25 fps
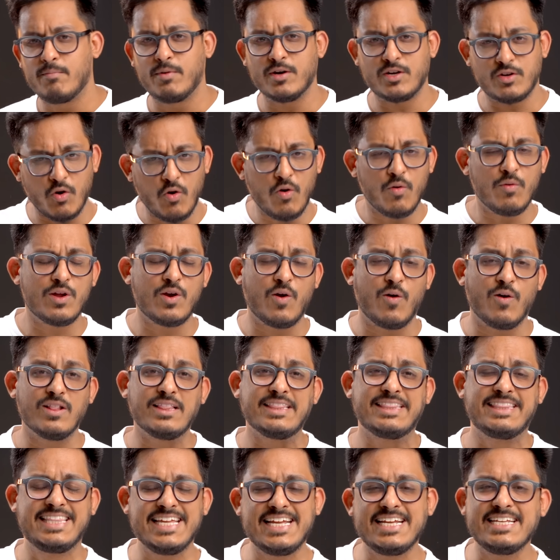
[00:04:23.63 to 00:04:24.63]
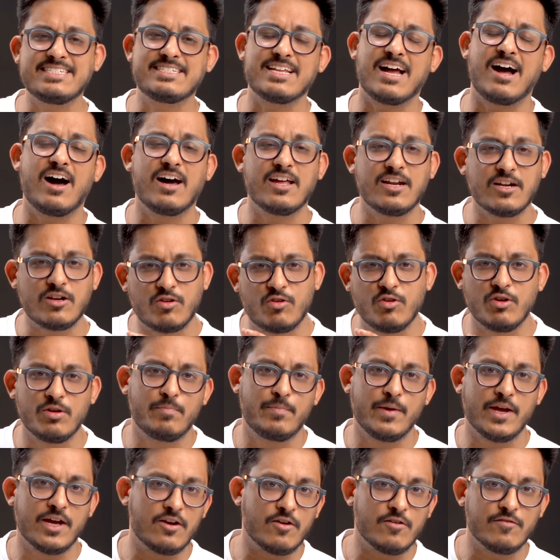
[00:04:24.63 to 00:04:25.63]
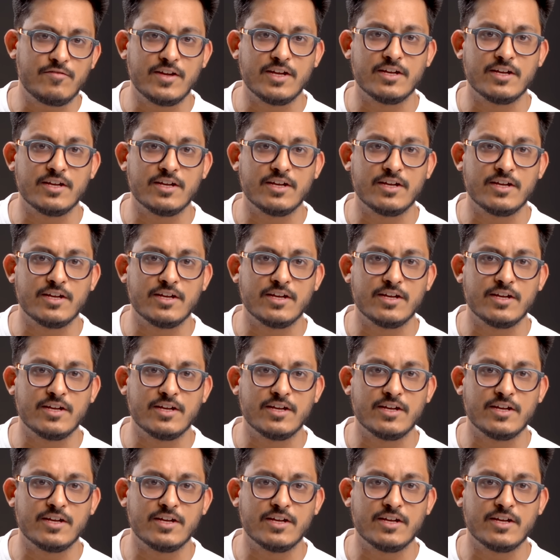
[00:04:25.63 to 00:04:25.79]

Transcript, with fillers: But overall, these are a good pair of